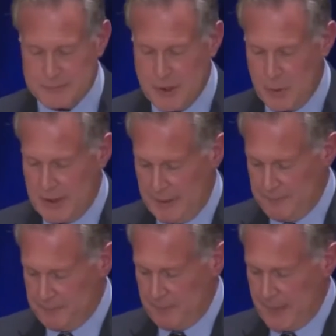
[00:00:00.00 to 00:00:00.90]
Okay.
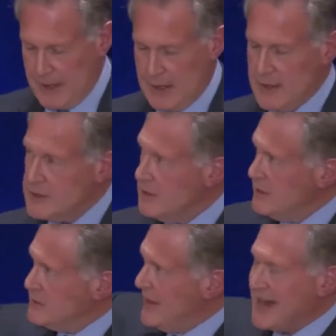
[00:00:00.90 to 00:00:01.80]

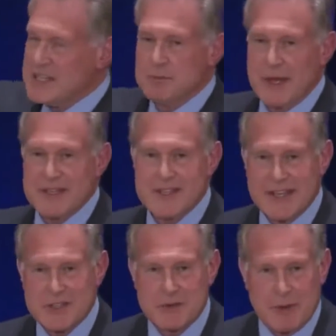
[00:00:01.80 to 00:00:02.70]
So that explains
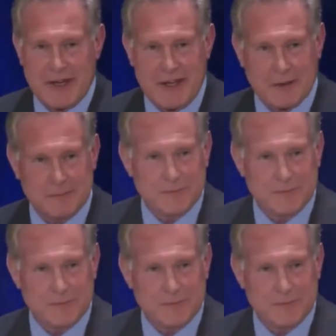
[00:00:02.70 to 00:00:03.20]
this right here.